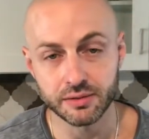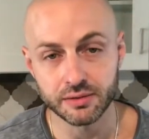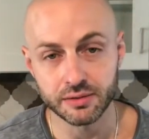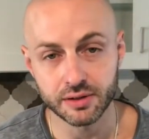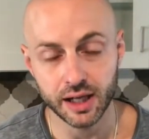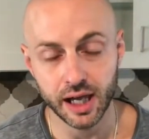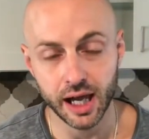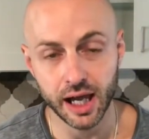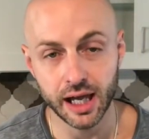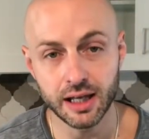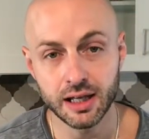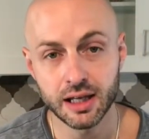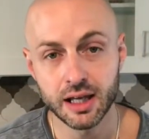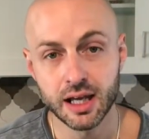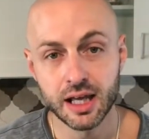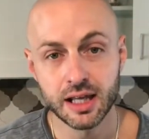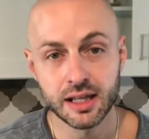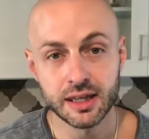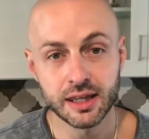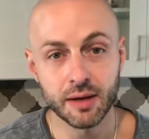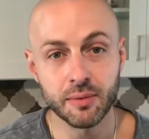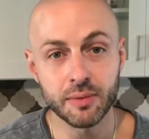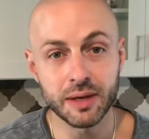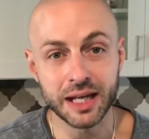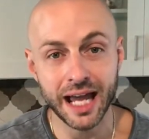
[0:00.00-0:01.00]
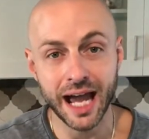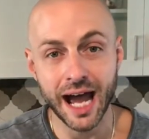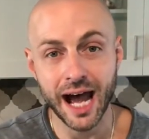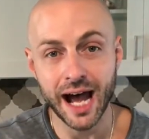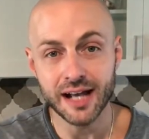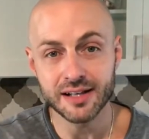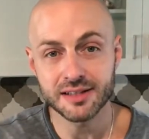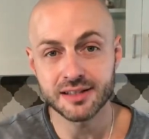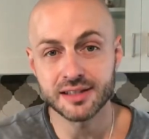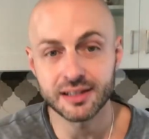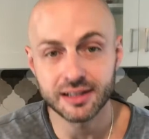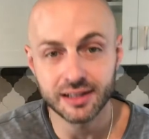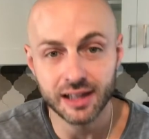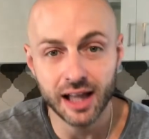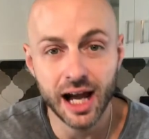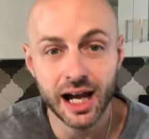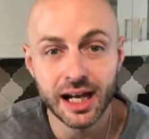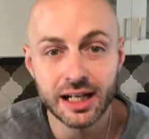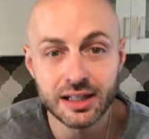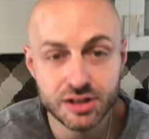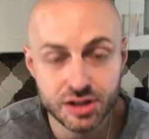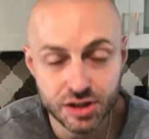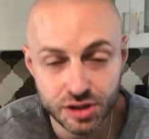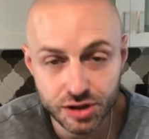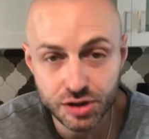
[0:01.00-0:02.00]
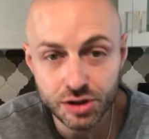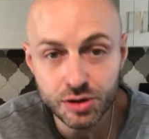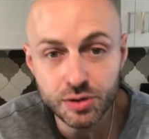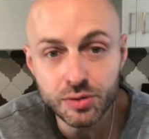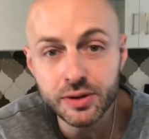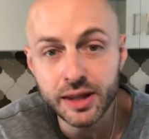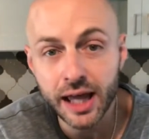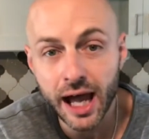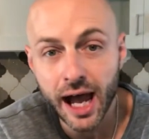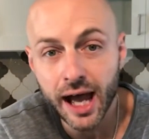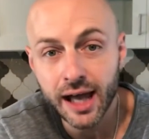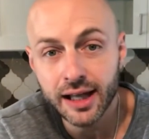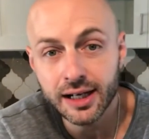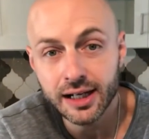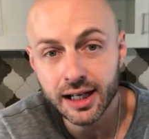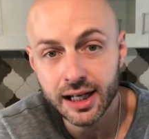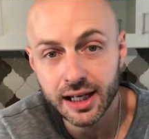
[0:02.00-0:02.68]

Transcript: Okay, then we ask the client to do that,